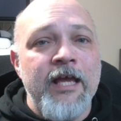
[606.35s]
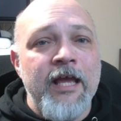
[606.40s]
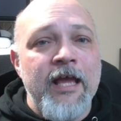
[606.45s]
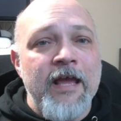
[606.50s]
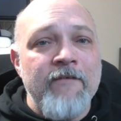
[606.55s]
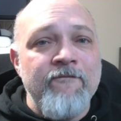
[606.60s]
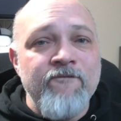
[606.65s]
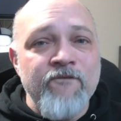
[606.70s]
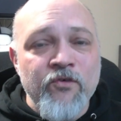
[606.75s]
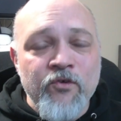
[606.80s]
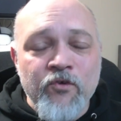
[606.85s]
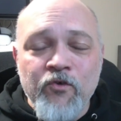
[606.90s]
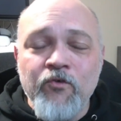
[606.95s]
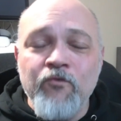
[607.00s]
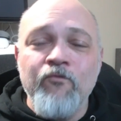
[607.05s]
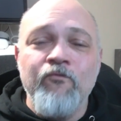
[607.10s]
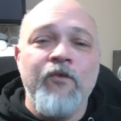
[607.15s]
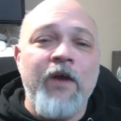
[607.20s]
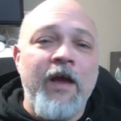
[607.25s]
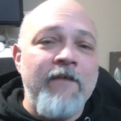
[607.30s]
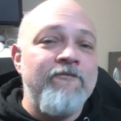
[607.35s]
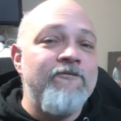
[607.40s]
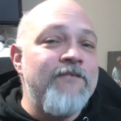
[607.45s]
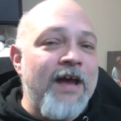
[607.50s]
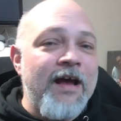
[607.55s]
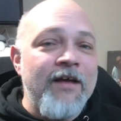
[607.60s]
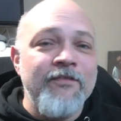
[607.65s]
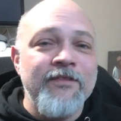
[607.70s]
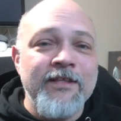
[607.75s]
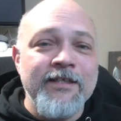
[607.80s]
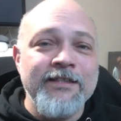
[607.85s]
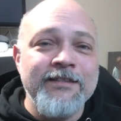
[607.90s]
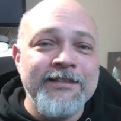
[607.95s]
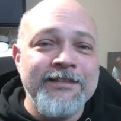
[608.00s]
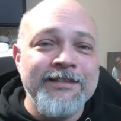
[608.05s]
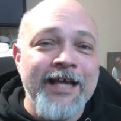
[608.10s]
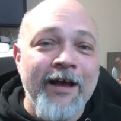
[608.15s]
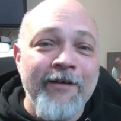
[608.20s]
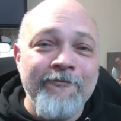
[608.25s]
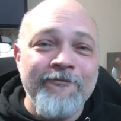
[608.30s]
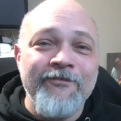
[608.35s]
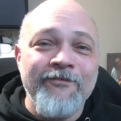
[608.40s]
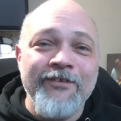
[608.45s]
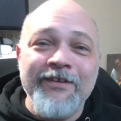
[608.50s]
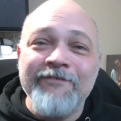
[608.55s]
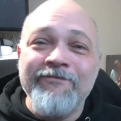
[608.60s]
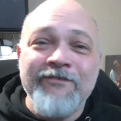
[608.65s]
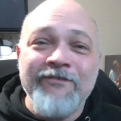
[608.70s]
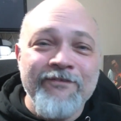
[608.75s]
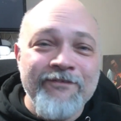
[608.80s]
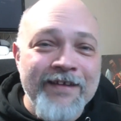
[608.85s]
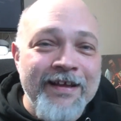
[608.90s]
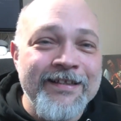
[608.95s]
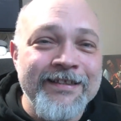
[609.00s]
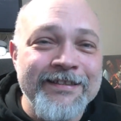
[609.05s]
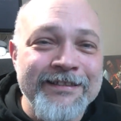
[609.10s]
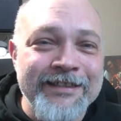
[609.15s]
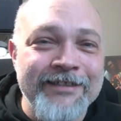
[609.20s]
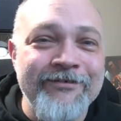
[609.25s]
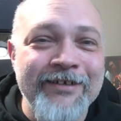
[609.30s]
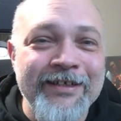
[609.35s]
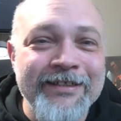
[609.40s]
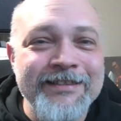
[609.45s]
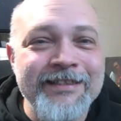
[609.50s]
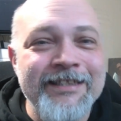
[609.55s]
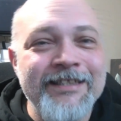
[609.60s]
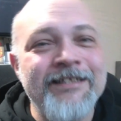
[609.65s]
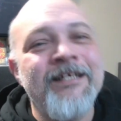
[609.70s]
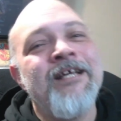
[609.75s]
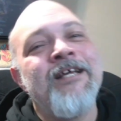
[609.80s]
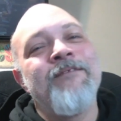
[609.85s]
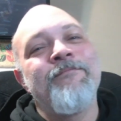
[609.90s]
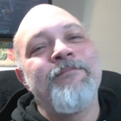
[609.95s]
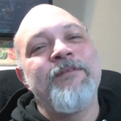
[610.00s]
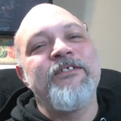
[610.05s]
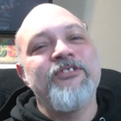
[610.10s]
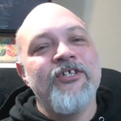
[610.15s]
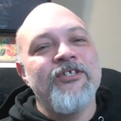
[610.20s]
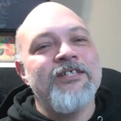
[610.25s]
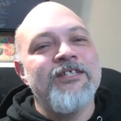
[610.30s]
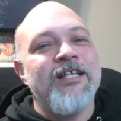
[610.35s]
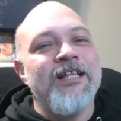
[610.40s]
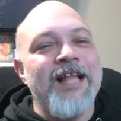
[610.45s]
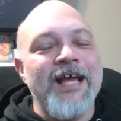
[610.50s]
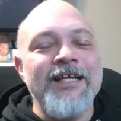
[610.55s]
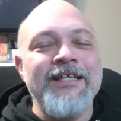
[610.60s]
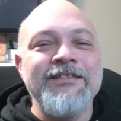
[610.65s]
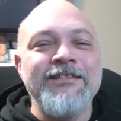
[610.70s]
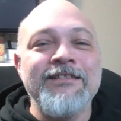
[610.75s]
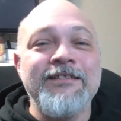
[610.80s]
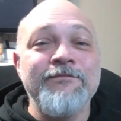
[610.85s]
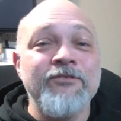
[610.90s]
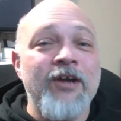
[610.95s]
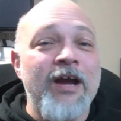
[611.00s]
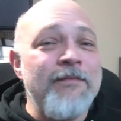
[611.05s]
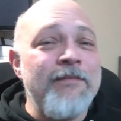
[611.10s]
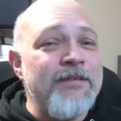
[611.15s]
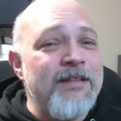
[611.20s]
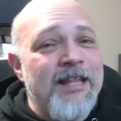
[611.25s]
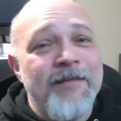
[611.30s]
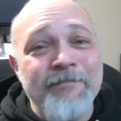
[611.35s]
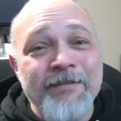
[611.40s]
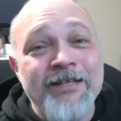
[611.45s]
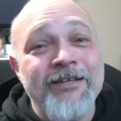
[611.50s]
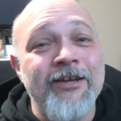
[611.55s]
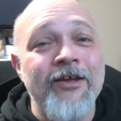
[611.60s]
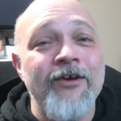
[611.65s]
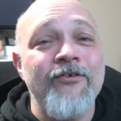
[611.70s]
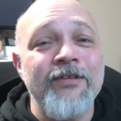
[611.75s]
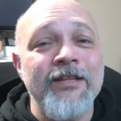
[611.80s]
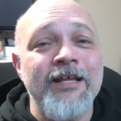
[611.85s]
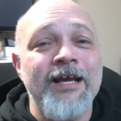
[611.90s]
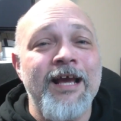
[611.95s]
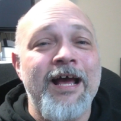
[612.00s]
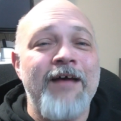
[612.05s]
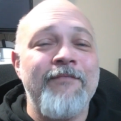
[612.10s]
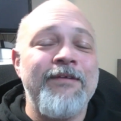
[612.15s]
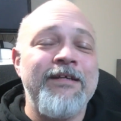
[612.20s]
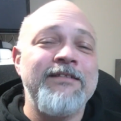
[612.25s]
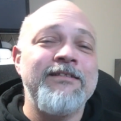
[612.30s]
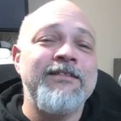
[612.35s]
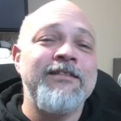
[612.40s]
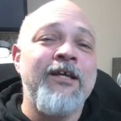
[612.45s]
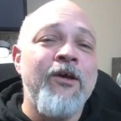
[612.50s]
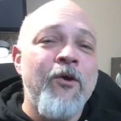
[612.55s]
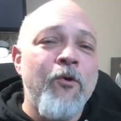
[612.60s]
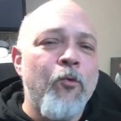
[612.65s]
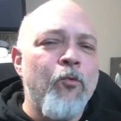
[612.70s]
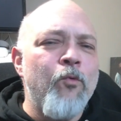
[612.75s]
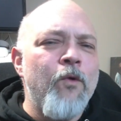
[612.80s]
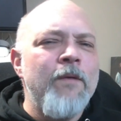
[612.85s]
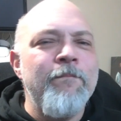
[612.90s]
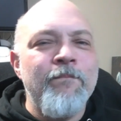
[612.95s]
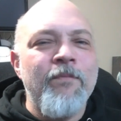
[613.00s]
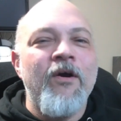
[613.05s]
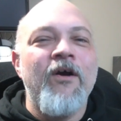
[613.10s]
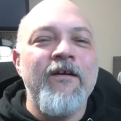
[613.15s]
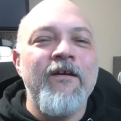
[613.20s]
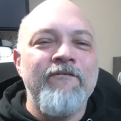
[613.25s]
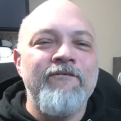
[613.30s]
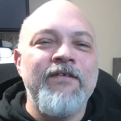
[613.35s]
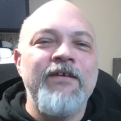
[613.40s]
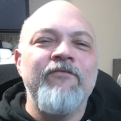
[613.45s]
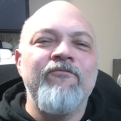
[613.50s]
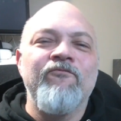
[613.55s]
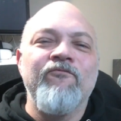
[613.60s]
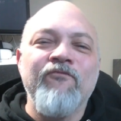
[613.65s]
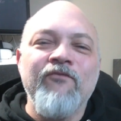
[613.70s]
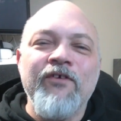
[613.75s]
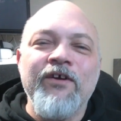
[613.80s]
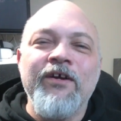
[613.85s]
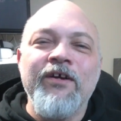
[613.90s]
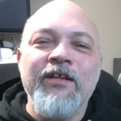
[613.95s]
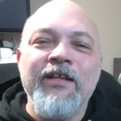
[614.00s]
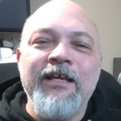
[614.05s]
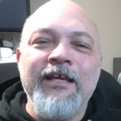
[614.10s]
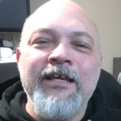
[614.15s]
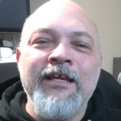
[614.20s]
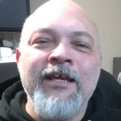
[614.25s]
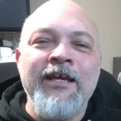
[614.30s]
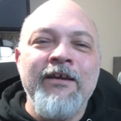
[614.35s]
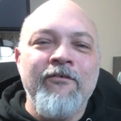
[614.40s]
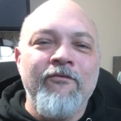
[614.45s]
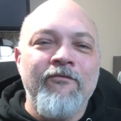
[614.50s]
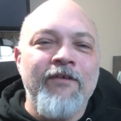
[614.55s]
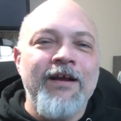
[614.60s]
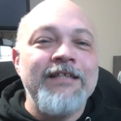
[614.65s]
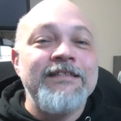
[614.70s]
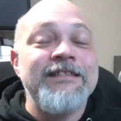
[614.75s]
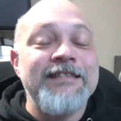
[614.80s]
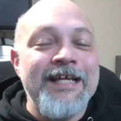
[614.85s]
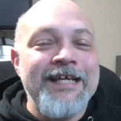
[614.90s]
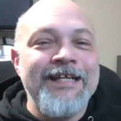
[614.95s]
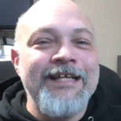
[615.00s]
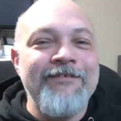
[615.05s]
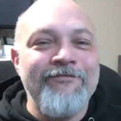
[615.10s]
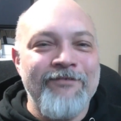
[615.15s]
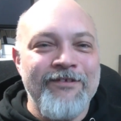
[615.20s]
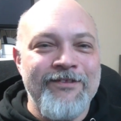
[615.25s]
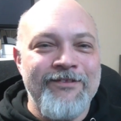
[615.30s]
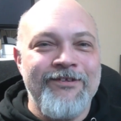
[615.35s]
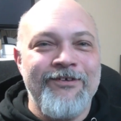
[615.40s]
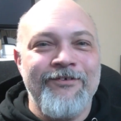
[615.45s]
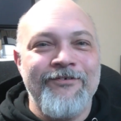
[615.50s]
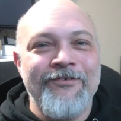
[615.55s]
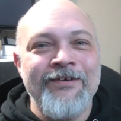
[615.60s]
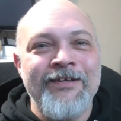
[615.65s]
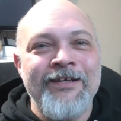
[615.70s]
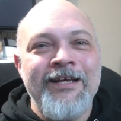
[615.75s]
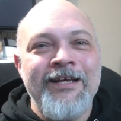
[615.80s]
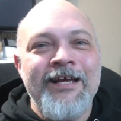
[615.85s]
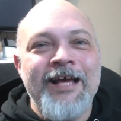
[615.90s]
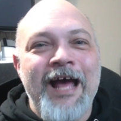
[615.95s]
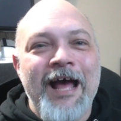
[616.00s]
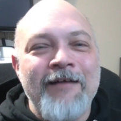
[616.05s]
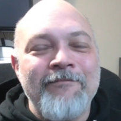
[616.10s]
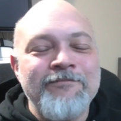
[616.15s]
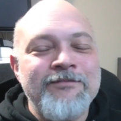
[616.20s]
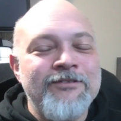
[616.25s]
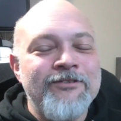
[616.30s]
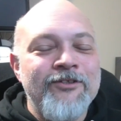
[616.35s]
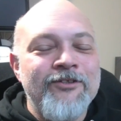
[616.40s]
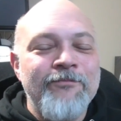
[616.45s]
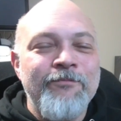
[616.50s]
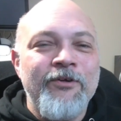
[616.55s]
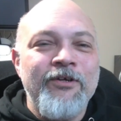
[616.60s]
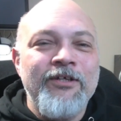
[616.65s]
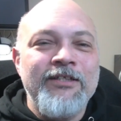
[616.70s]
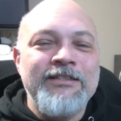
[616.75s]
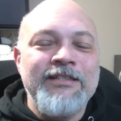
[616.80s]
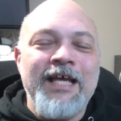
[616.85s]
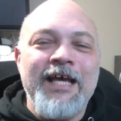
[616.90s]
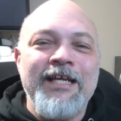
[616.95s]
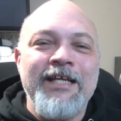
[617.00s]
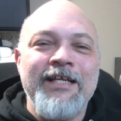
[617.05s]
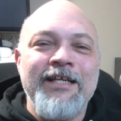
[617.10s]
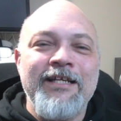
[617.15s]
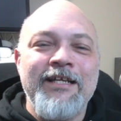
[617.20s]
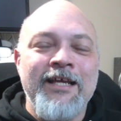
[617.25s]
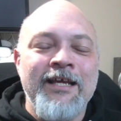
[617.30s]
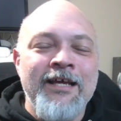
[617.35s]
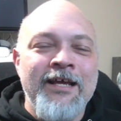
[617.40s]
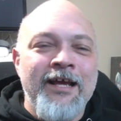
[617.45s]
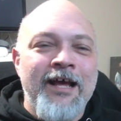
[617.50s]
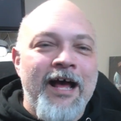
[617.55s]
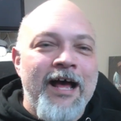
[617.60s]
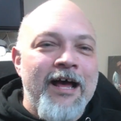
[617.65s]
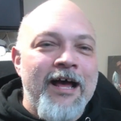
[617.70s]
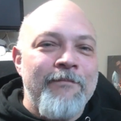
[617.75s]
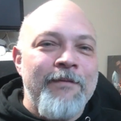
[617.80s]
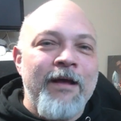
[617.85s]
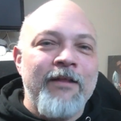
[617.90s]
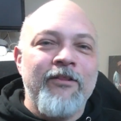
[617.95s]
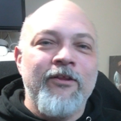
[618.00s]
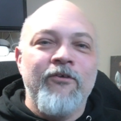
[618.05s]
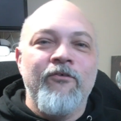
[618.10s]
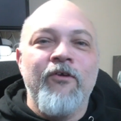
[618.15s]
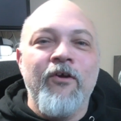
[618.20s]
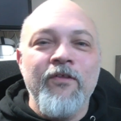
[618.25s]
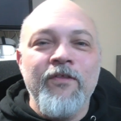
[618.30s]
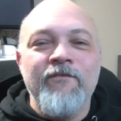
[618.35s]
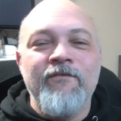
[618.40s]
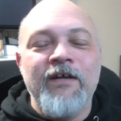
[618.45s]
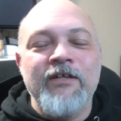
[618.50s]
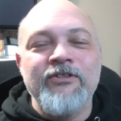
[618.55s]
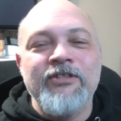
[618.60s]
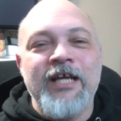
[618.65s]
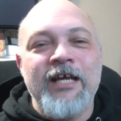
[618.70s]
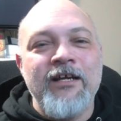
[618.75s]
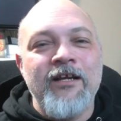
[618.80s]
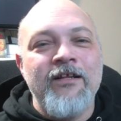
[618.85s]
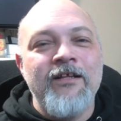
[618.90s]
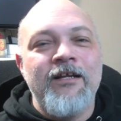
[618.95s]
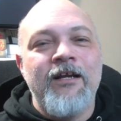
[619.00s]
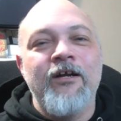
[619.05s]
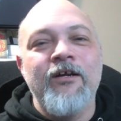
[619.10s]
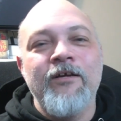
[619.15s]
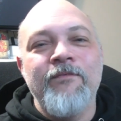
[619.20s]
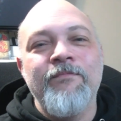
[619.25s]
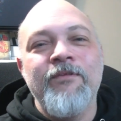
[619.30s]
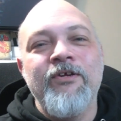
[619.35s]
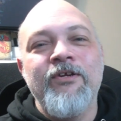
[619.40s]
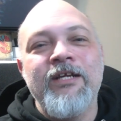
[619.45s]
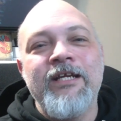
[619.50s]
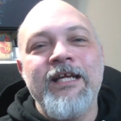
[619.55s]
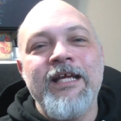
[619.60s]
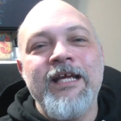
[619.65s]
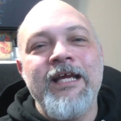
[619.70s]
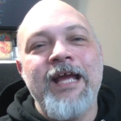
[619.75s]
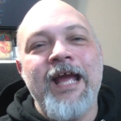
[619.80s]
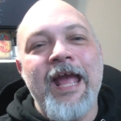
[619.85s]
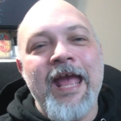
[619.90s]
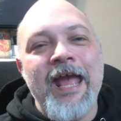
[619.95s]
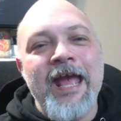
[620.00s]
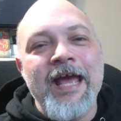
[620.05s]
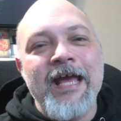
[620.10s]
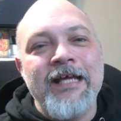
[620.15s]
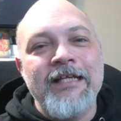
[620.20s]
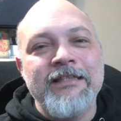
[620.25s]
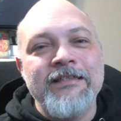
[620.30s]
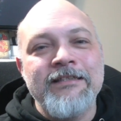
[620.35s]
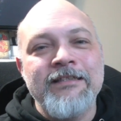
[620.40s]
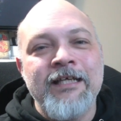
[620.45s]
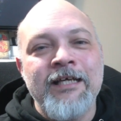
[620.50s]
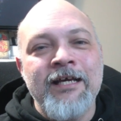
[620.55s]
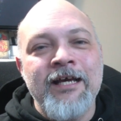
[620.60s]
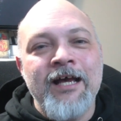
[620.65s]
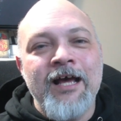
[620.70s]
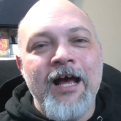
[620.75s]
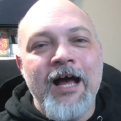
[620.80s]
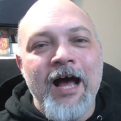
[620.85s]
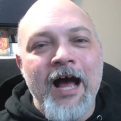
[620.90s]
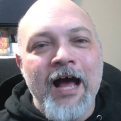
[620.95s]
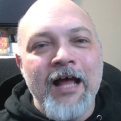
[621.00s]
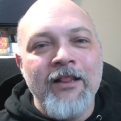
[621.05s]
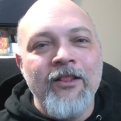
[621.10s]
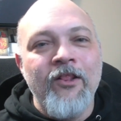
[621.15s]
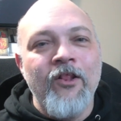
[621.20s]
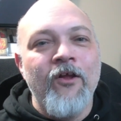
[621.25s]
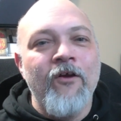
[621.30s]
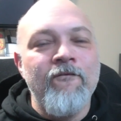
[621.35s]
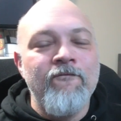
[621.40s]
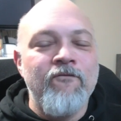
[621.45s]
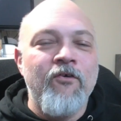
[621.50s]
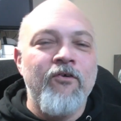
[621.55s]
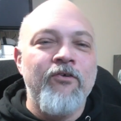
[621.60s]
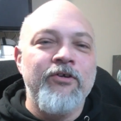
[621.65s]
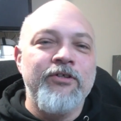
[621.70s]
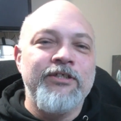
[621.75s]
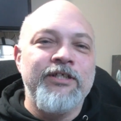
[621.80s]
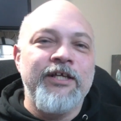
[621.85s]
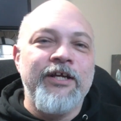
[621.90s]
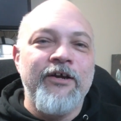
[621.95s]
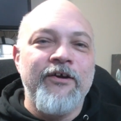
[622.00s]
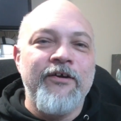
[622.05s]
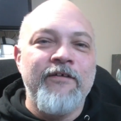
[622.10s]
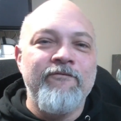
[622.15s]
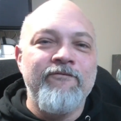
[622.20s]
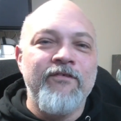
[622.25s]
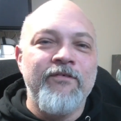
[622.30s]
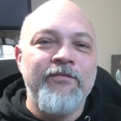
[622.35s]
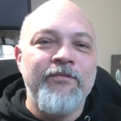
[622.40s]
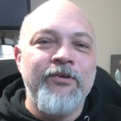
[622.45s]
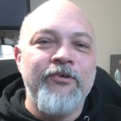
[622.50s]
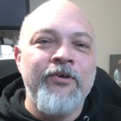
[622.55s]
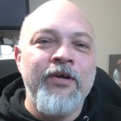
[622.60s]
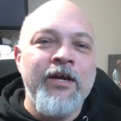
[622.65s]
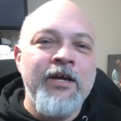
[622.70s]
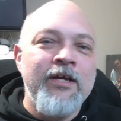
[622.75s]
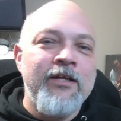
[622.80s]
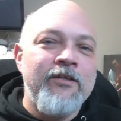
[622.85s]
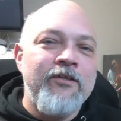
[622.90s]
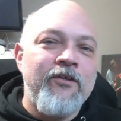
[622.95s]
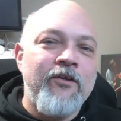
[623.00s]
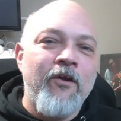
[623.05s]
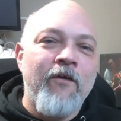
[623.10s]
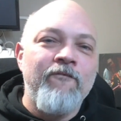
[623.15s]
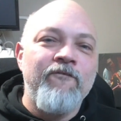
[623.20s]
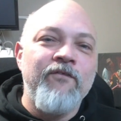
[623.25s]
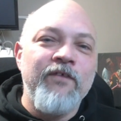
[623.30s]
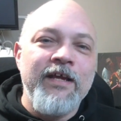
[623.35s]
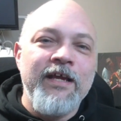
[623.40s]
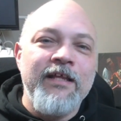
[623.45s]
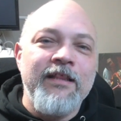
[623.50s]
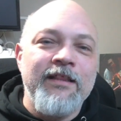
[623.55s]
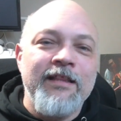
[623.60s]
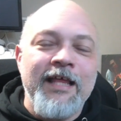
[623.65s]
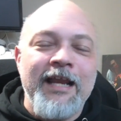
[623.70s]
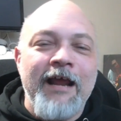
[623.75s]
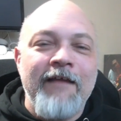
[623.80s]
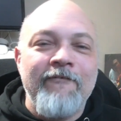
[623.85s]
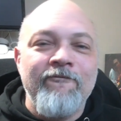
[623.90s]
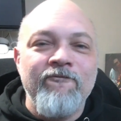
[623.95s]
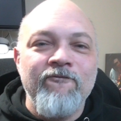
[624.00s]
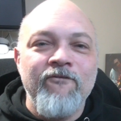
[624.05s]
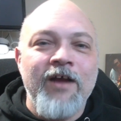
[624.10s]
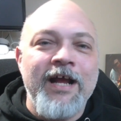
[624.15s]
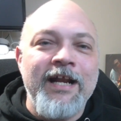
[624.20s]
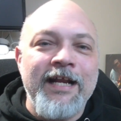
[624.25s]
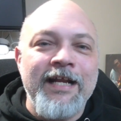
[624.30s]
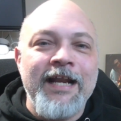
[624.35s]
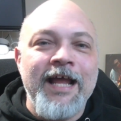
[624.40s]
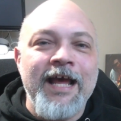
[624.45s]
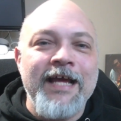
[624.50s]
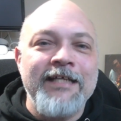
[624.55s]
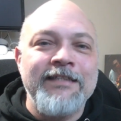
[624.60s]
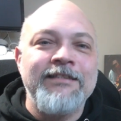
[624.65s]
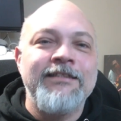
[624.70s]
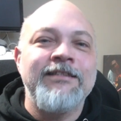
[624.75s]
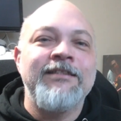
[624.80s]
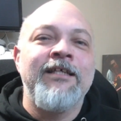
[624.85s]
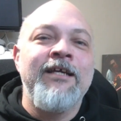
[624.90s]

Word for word: If you have found this helpful, if you found this interesting, be sure to like and subscribe and let me know in the comments what part of it really resonated with you. I'm super excited about the growth of our channel and our community, and I look forward to hearing from you. Don't forget that on Friday nights